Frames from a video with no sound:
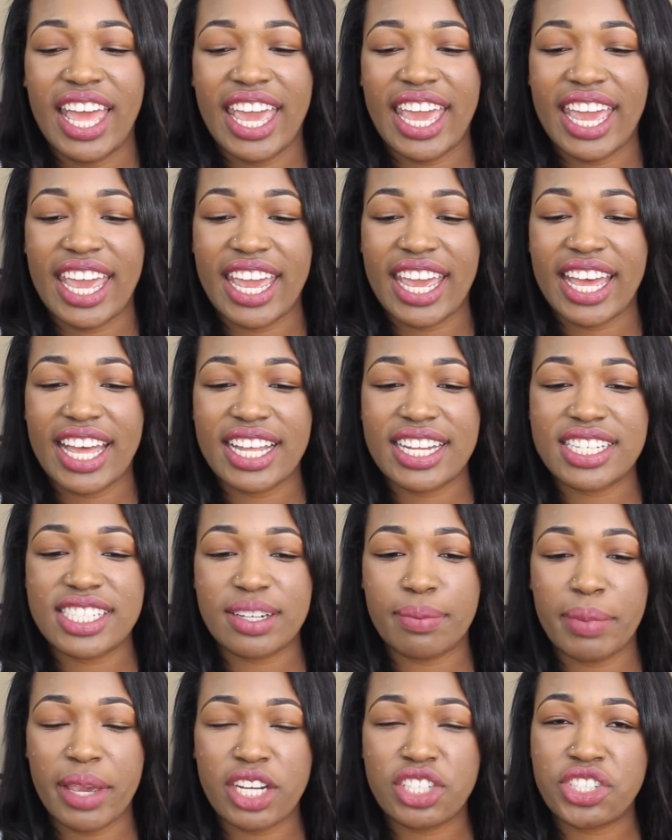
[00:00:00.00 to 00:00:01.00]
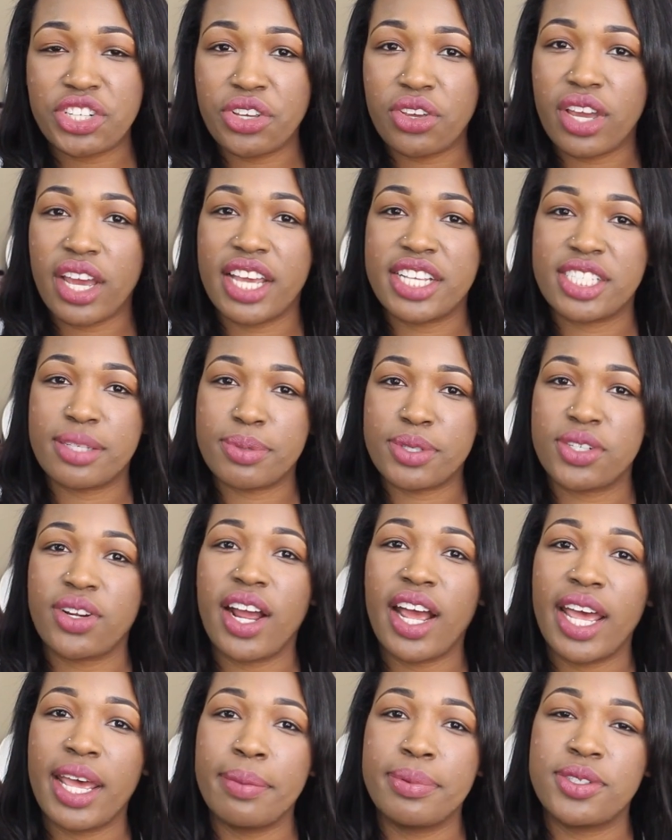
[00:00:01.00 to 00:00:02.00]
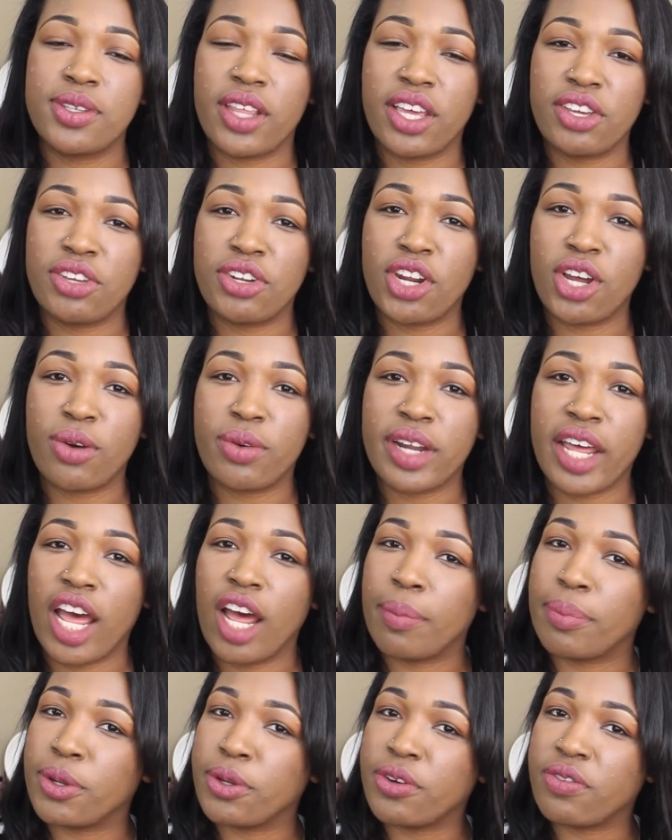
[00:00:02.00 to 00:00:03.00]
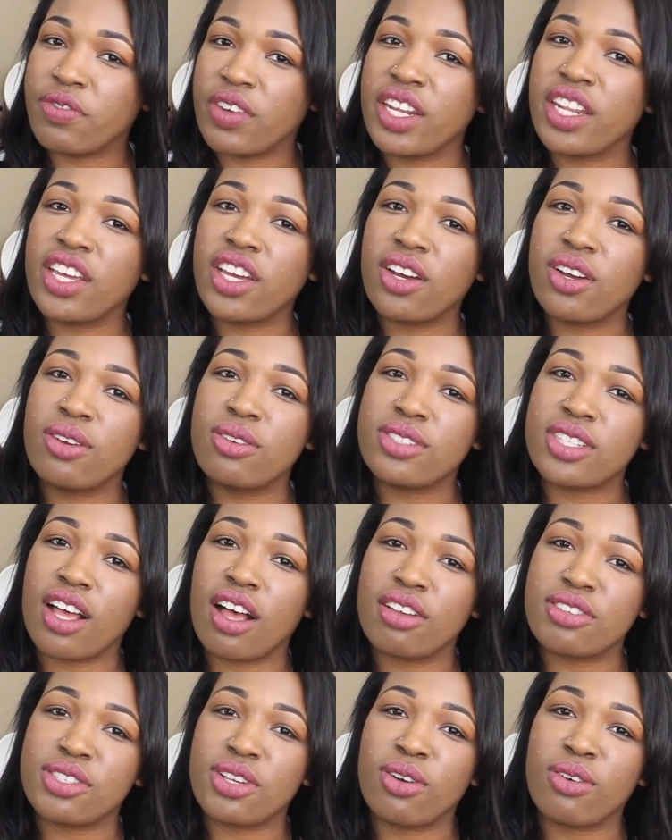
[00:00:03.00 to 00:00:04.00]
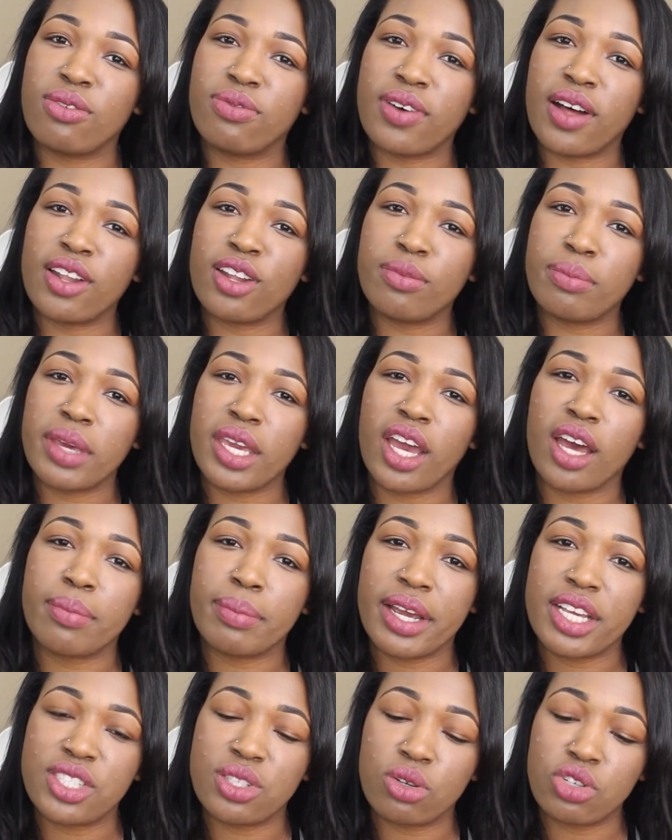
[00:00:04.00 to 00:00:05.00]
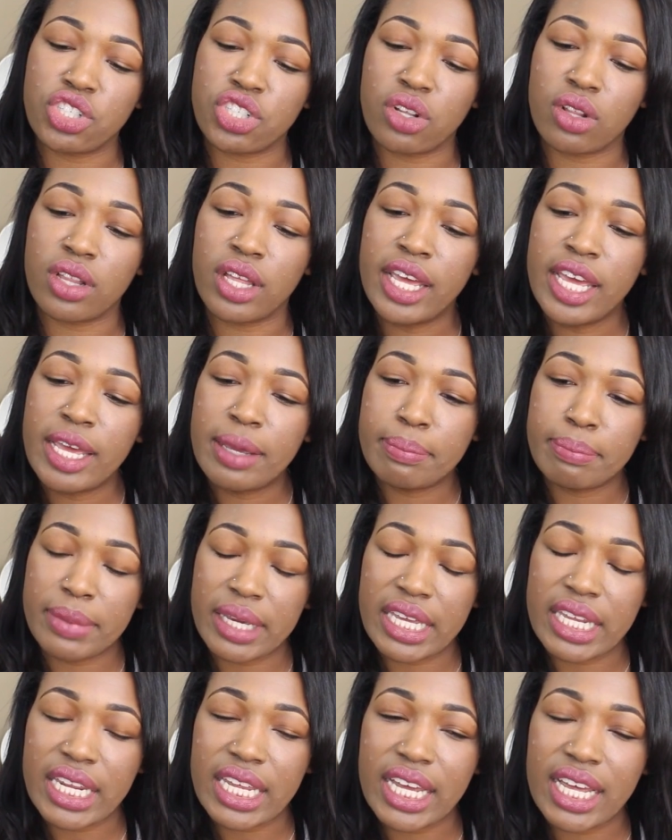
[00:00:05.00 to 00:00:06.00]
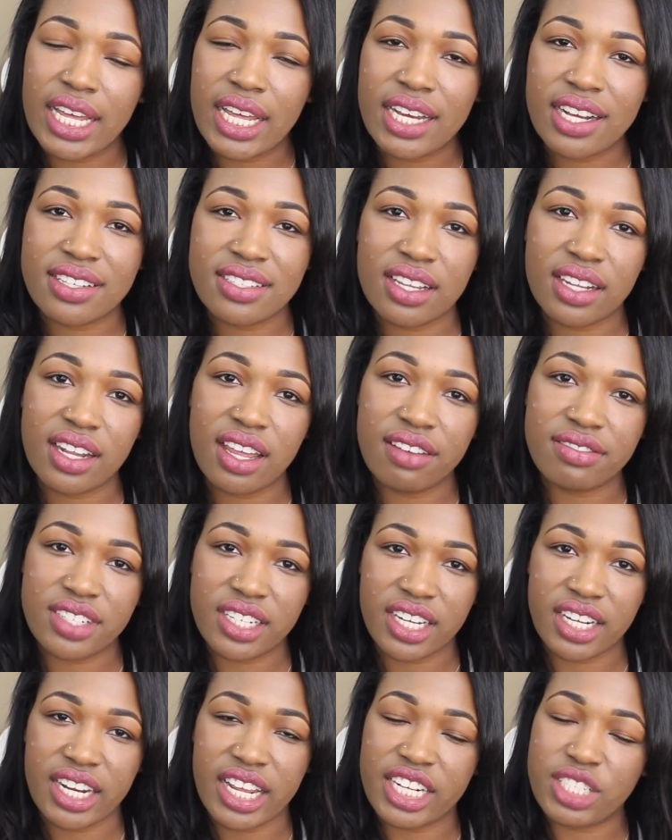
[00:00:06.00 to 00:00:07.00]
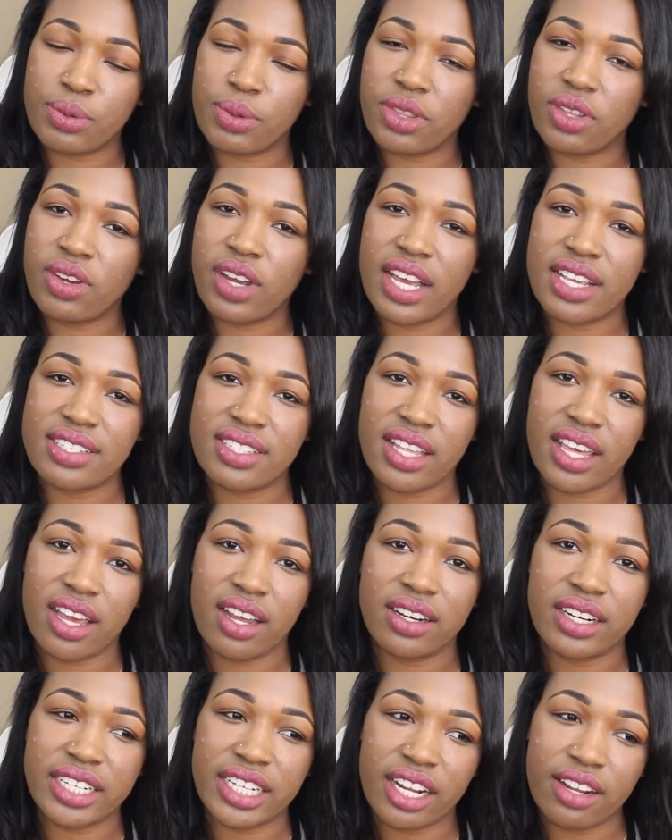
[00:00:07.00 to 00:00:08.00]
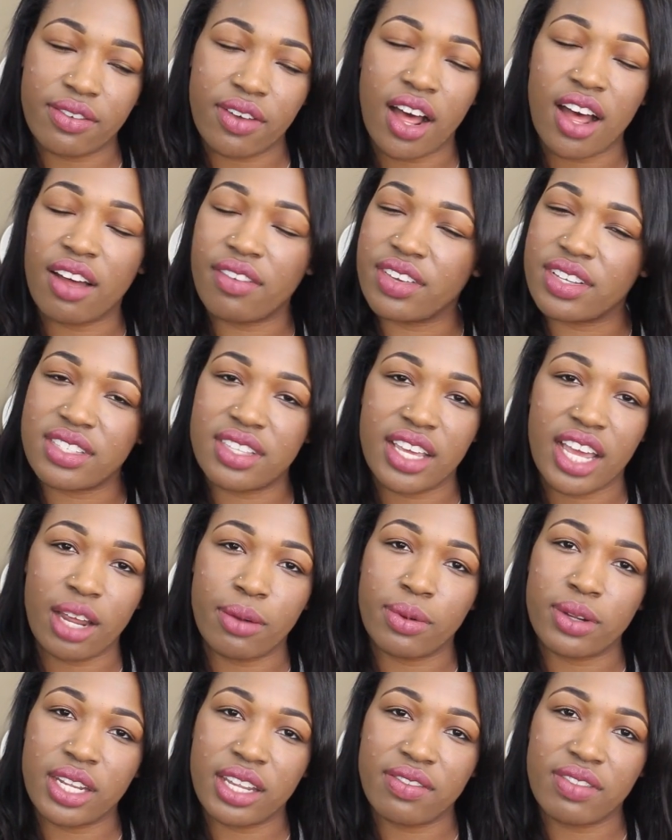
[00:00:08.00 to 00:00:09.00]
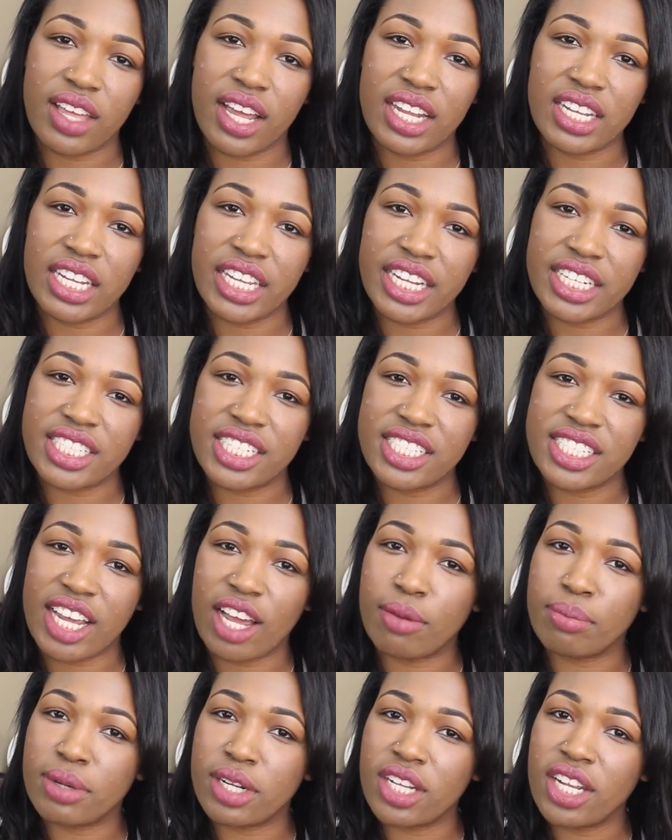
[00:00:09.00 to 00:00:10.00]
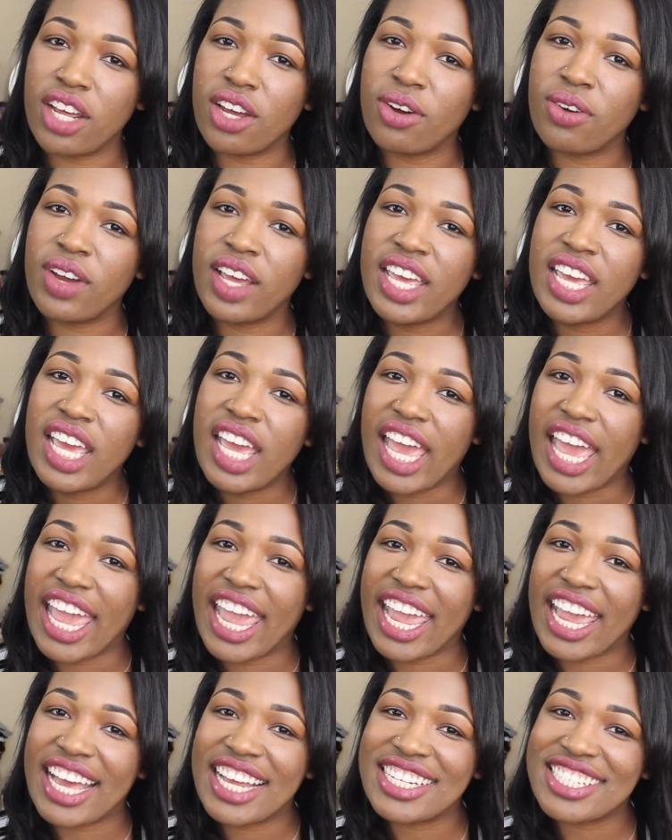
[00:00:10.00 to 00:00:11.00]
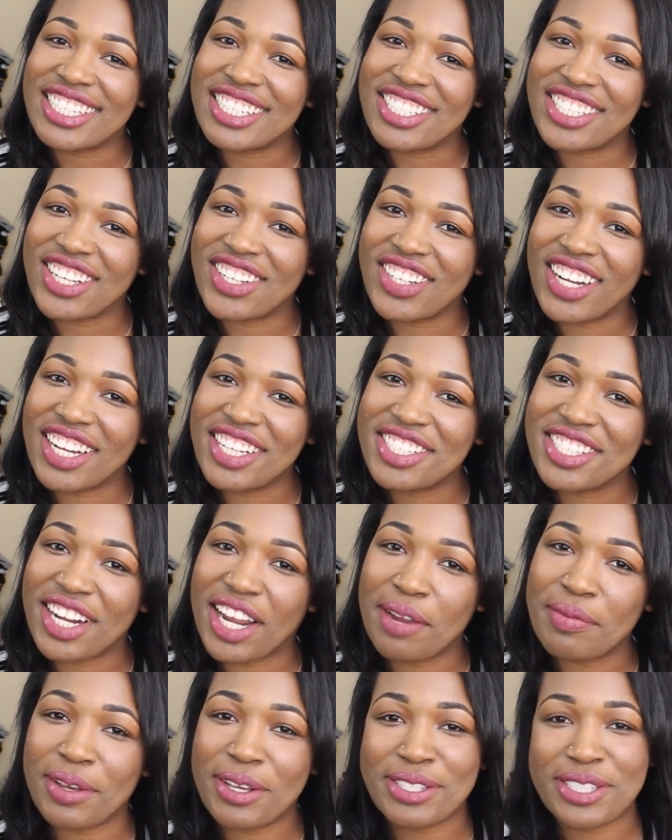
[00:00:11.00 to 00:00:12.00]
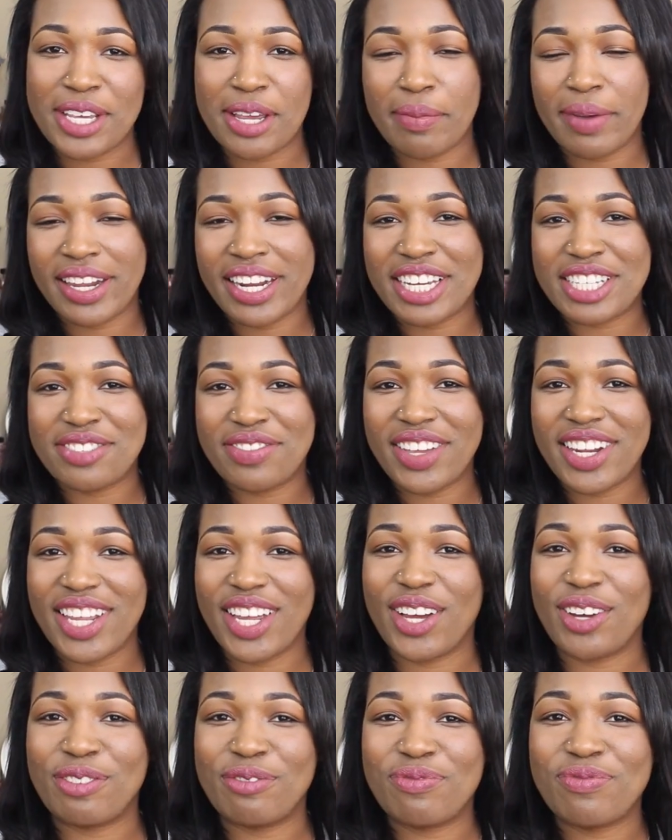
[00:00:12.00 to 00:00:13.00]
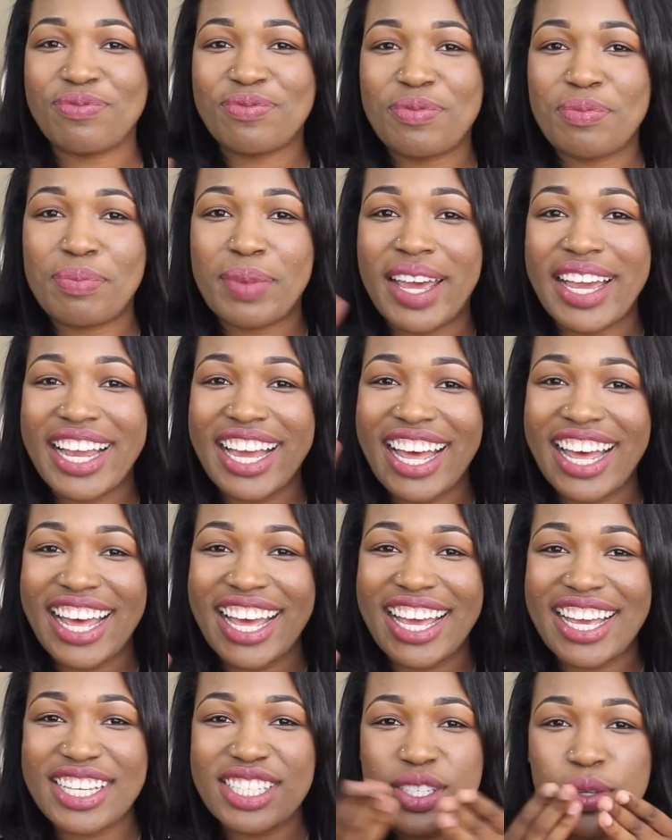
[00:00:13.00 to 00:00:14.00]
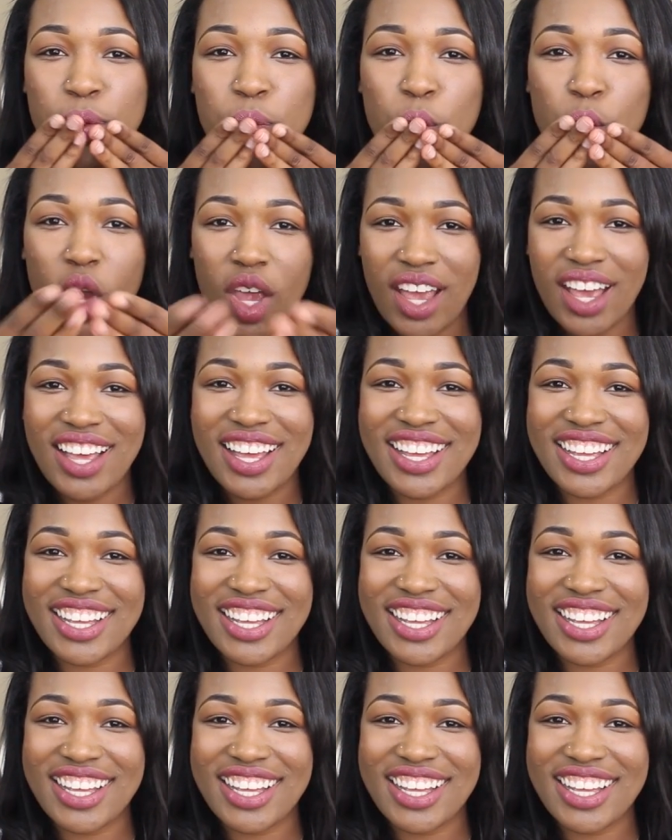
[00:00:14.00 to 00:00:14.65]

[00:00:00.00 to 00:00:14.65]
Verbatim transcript: and make sure you guys subscribe so that you know when I upload videos. Also follow me on my social media because I love to connect with you guys there and I've, obviously I will leave that linked down below. And until next time, I'll see you in my next video. Bye guys!